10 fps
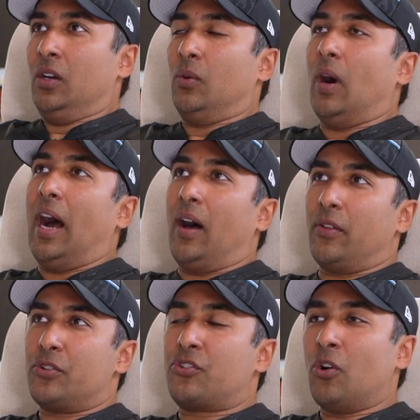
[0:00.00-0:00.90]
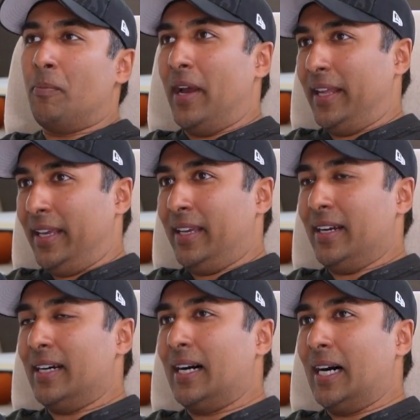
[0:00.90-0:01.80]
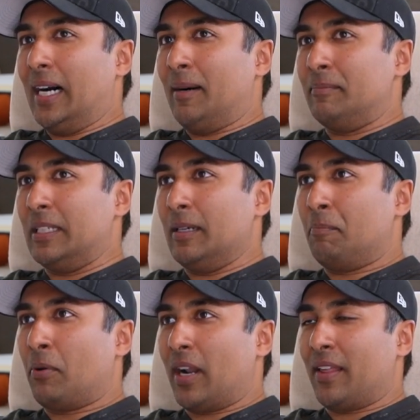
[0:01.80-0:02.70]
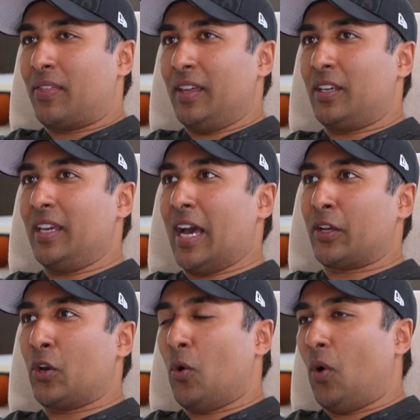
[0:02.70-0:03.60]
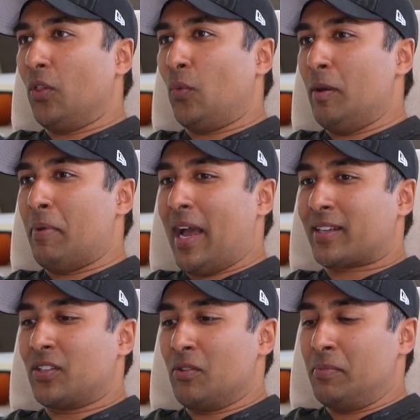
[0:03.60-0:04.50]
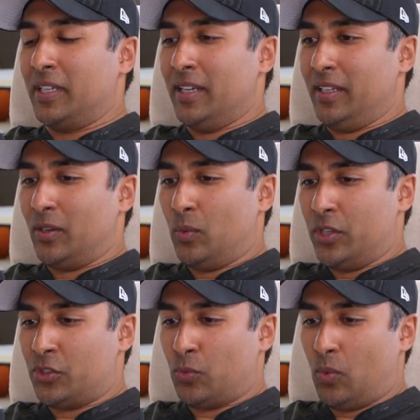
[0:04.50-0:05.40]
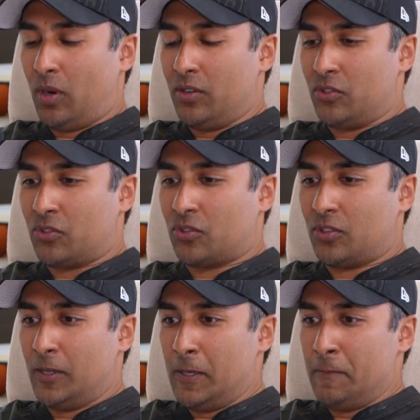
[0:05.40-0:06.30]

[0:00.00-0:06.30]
Wow, there's so many. But I think you got to go all the way back to the beginning, which was